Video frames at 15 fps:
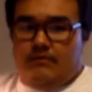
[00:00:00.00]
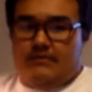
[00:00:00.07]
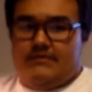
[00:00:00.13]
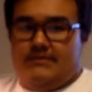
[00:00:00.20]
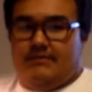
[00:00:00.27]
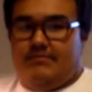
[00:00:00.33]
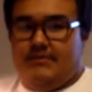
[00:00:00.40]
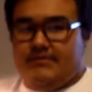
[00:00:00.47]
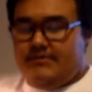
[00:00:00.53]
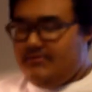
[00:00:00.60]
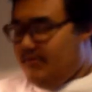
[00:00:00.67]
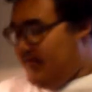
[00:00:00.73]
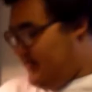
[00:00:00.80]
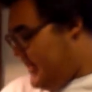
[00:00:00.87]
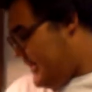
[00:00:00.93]
What is up
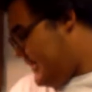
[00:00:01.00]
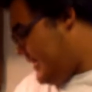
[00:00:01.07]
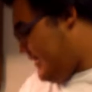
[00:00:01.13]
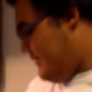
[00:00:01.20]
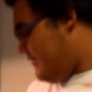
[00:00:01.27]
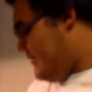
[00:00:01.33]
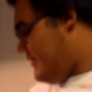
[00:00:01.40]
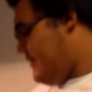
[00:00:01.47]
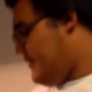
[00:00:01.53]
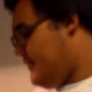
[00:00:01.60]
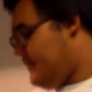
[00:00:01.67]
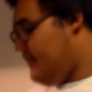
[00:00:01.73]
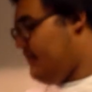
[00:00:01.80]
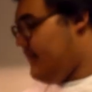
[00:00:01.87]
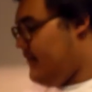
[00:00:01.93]
YouTube? I'm back again with
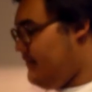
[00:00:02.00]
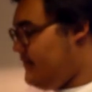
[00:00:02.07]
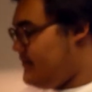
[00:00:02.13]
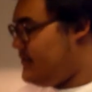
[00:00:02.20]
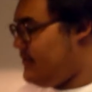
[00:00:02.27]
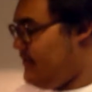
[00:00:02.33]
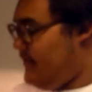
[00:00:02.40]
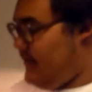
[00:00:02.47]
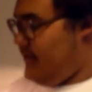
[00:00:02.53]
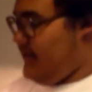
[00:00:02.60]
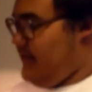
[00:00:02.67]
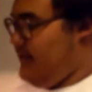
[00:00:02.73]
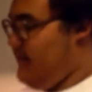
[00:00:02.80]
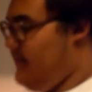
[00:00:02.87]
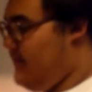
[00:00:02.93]
another review. So I
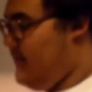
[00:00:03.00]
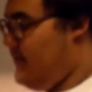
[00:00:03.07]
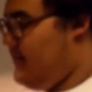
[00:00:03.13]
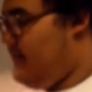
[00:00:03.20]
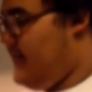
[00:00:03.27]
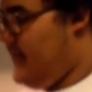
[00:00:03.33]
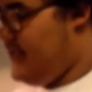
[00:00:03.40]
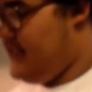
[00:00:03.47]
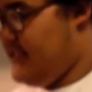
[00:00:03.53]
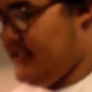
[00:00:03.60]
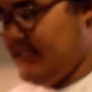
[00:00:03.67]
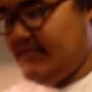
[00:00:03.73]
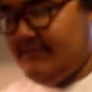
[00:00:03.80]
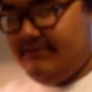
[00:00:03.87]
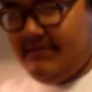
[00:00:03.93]
already reviewed my
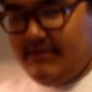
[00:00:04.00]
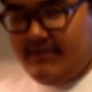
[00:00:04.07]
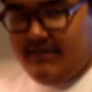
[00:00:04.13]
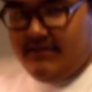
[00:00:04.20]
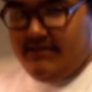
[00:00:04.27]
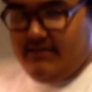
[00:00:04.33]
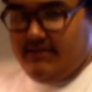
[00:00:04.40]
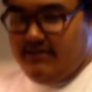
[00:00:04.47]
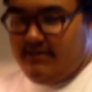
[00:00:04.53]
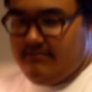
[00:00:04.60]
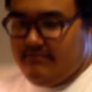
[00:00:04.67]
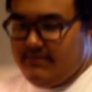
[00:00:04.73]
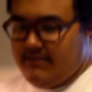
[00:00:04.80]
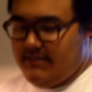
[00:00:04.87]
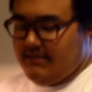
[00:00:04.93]
Czechoslovakian
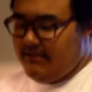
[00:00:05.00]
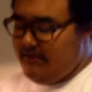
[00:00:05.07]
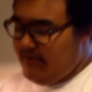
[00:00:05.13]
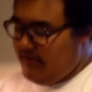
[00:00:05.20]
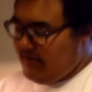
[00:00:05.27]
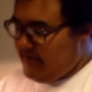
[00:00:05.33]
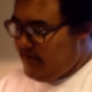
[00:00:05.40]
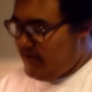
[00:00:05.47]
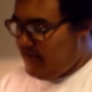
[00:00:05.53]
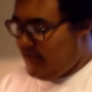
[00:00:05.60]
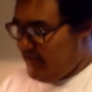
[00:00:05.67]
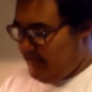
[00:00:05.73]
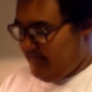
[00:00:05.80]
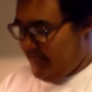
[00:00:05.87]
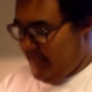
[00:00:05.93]
M10
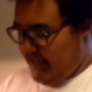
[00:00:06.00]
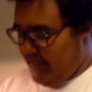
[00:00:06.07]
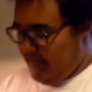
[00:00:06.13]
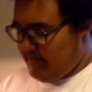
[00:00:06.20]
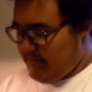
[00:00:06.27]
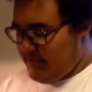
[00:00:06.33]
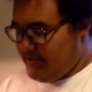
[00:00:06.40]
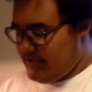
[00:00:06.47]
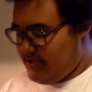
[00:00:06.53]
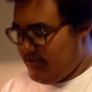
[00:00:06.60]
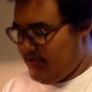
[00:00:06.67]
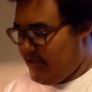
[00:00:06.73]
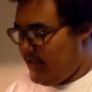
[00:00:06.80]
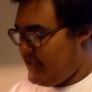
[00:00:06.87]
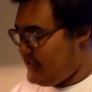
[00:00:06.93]
um, and now I'm going to
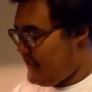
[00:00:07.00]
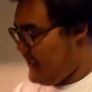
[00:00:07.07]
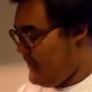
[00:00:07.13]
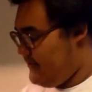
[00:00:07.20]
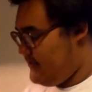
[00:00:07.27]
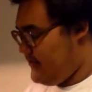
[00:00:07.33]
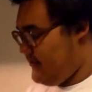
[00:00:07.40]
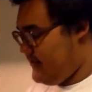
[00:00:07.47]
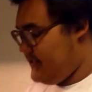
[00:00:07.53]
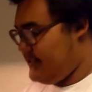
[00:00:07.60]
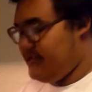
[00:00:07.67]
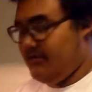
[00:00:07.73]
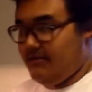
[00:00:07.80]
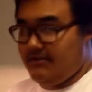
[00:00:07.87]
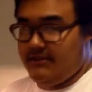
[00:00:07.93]
show you guys how to
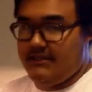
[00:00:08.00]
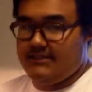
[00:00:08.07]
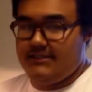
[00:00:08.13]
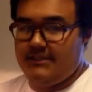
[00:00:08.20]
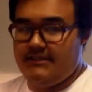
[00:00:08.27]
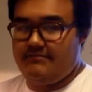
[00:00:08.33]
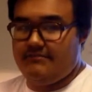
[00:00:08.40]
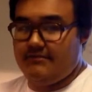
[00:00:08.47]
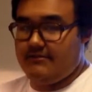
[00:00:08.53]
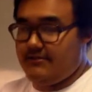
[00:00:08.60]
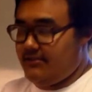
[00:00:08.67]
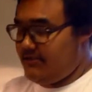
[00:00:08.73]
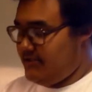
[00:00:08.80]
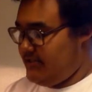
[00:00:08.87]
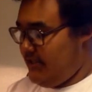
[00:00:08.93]
install the cheek
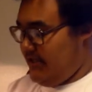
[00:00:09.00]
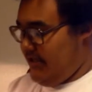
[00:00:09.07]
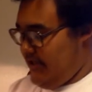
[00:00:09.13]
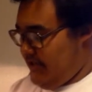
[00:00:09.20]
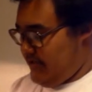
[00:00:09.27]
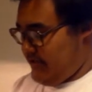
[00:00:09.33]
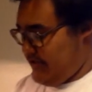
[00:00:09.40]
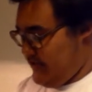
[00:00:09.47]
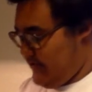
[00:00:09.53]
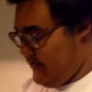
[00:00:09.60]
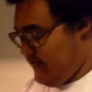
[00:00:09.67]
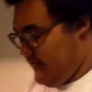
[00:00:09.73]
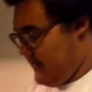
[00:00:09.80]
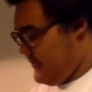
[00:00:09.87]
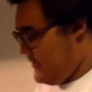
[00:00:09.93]
filters.
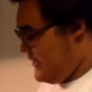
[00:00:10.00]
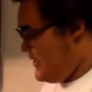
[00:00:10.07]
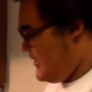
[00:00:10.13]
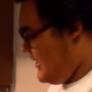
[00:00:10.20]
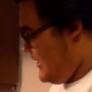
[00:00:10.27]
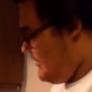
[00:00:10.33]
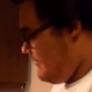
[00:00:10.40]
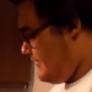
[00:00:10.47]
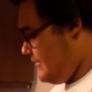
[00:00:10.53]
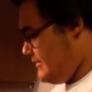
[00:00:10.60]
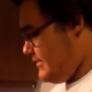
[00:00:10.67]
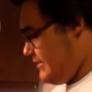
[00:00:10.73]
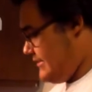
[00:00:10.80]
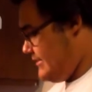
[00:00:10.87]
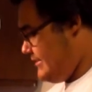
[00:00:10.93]
So the cheek
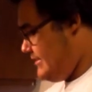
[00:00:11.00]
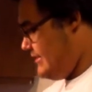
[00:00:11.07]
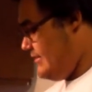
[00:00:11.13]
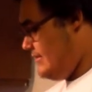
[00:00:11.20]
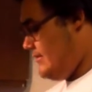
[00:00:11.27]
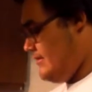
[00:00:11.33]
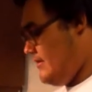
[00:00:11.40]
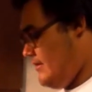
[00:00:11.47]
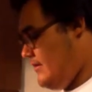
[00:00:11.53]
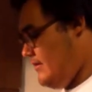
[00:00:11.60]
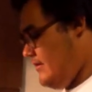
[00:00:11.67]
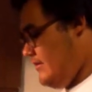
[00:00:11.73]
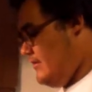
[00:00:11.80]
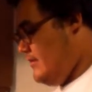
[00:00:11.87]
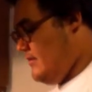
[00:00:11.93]
filters
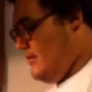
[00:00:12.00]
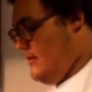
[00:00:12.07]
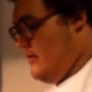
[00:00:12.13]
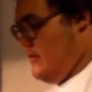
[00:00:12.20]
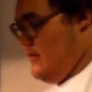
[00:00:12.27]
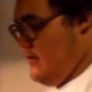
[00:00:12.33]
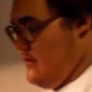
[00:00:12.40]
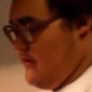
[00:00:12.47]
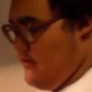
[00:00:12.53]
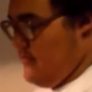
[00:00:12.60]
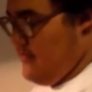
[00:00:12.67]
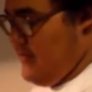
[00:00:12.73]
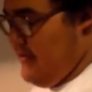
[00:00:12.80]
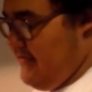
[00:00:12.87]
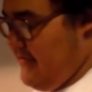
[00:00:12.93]

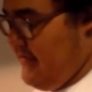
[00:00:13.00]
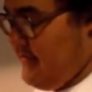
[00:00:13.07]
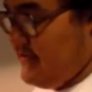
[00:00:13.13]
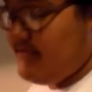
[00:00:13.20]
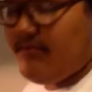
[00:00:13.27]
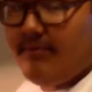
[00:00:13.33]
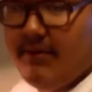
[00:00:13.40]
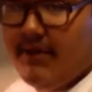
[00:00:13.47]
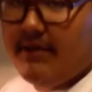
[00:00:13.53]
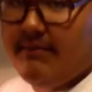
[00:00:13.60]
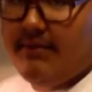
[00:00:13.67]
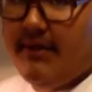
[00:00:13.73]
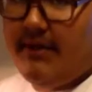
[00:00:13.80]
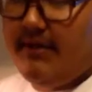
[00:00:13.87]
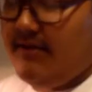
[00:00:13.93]
are pretty famous for being
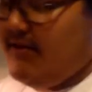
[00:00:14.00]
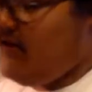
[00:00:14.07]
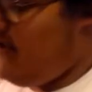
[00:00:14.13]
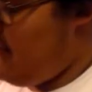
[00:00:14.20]
a pain in the